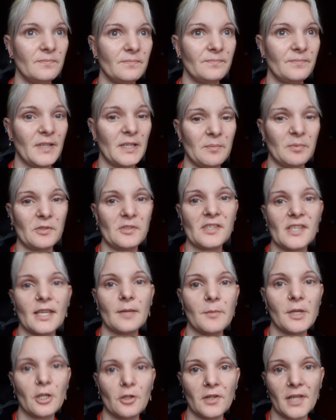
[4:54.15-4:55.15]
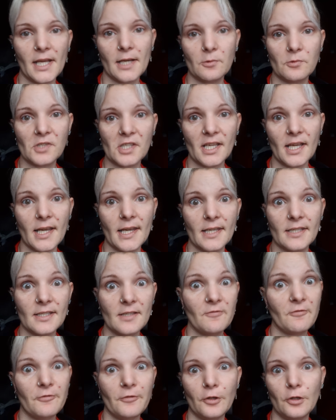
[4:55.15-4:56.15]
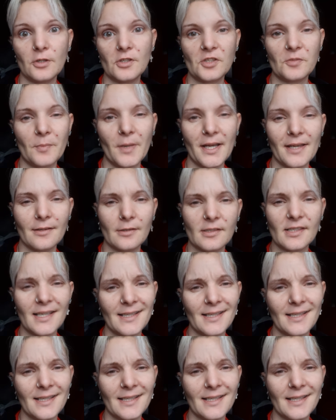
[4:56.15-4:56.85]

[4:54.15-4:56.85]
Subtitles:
people see me on the outside, full of smiles.